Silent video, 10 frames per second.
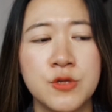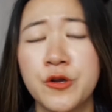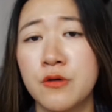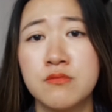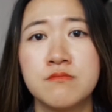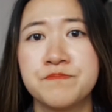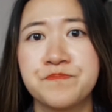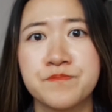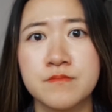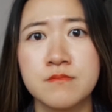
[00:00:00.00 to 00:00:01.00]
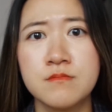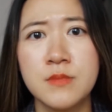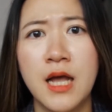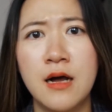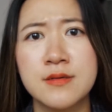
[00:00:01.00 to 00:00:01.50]
you know,
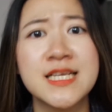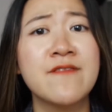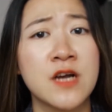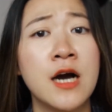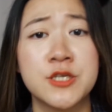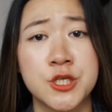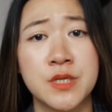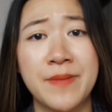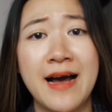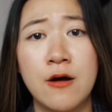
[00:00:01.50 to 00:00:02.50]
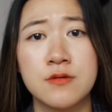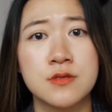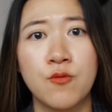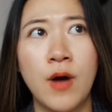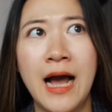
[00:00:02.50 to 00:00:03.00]
self-conscious about
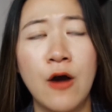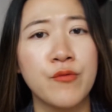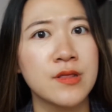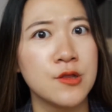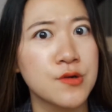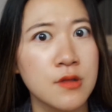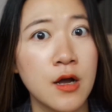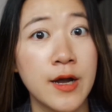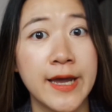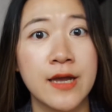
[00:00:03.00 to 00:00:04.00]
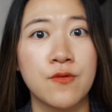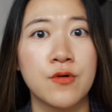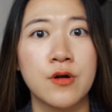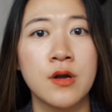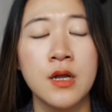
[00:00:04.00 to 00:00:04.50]
how we look like,
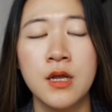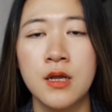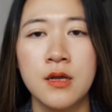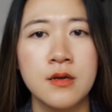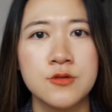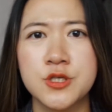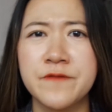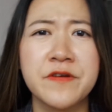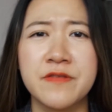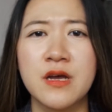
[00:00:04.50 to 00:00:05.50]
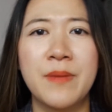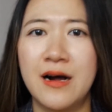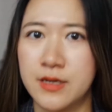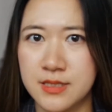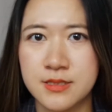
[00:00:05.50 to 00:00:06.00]
or just everything
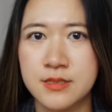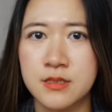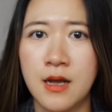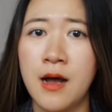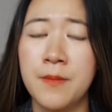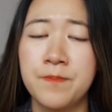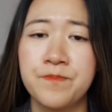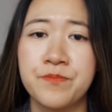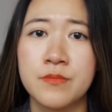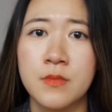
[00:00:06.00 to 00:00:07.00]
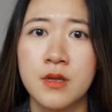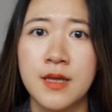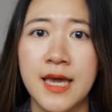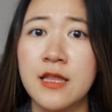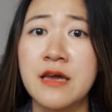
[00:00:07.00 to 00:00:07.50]
about us.
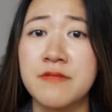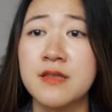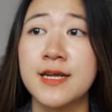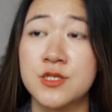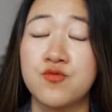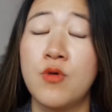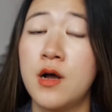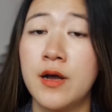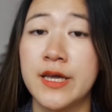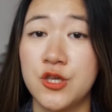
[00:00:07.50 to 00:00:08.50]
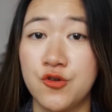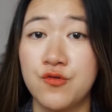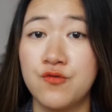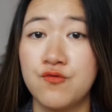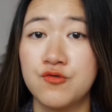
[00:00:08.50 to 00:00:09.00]
And I think that's why
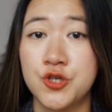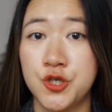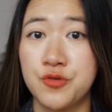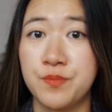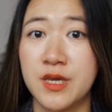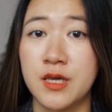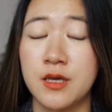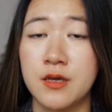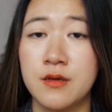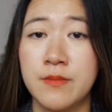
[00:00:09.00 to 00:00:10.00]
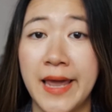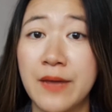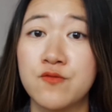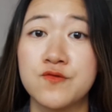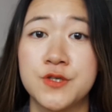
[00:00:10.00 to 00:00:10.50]
you should be
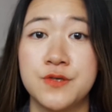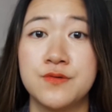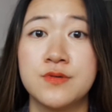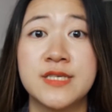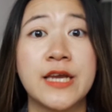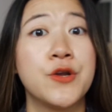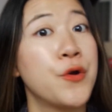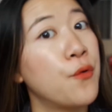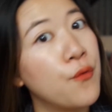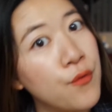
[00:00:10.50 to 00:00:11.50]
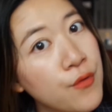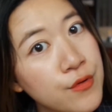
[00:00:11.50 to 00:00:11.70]
able to say no